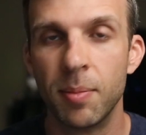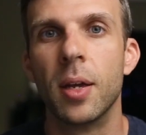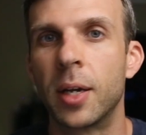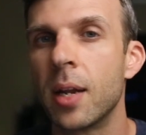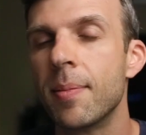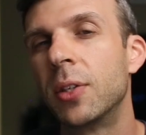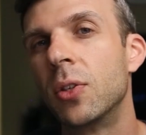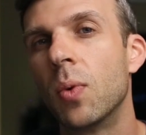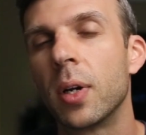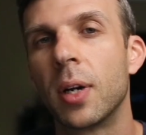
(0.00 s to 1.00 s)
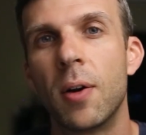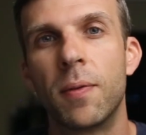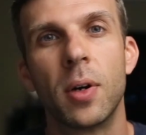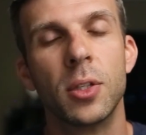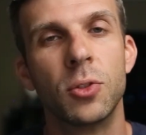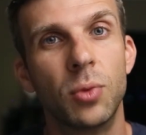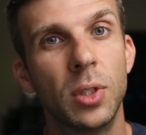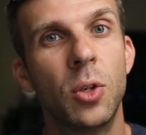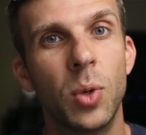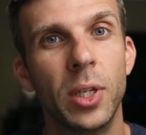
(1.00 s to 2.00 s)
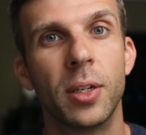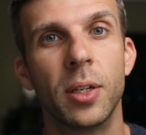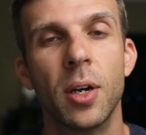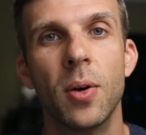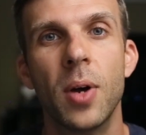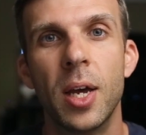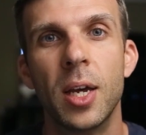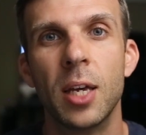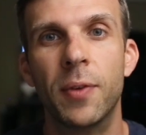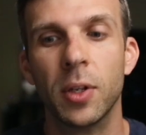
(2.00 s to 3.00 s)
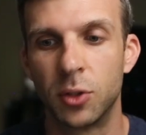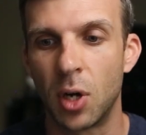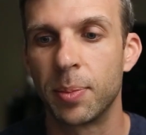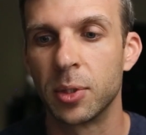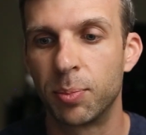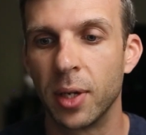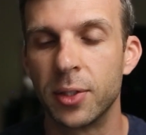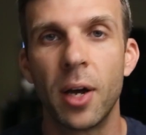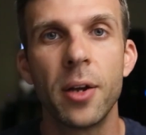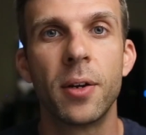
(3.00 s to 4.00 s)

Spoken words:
It kind of makes you wonder how far he's really willing to go if he'll drop his price under